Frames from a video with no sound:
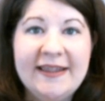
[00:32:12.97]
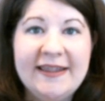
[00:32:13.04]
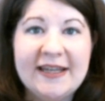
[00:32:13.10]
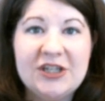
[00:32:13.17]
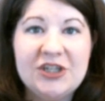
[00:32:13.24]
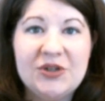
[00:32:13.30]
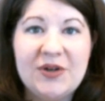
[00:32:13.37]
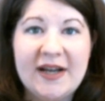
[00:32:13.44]

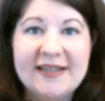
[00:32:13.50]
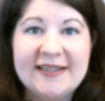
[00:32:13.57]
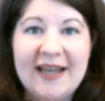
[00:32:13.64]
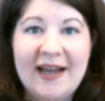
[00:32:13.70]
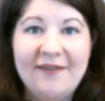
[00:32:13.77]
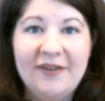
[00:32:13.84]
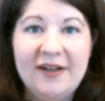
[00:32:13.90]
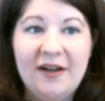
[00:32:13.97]
Thanks, you guys.
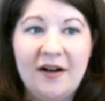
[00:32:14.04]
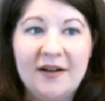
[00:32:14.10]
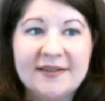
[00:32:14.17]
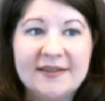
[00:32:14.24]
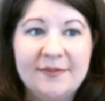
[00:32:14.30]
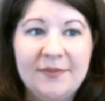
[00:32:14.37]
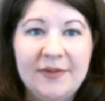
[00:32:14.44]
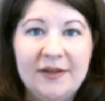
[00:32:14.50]
Have an
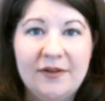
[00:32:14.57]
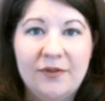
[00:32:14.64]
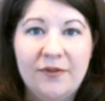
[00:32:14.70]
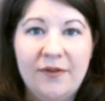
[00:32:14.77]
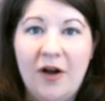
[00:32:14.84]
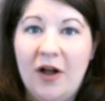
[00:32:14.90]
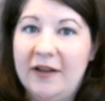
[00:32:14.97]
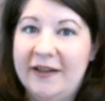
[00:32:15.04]
awesome
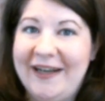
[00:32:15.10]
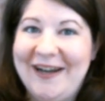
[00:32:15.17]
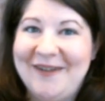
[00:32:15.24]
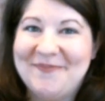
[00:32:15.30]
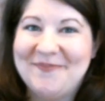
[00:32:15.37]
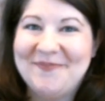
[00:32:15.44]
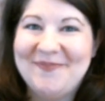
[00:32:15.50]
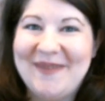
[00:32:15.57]

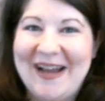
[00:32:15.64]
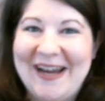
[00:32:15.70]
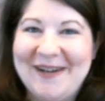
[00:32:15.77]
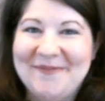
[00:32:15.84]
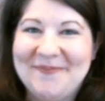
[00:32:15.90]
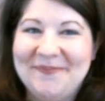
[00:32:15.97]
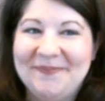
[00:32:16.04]
holiday. Bye.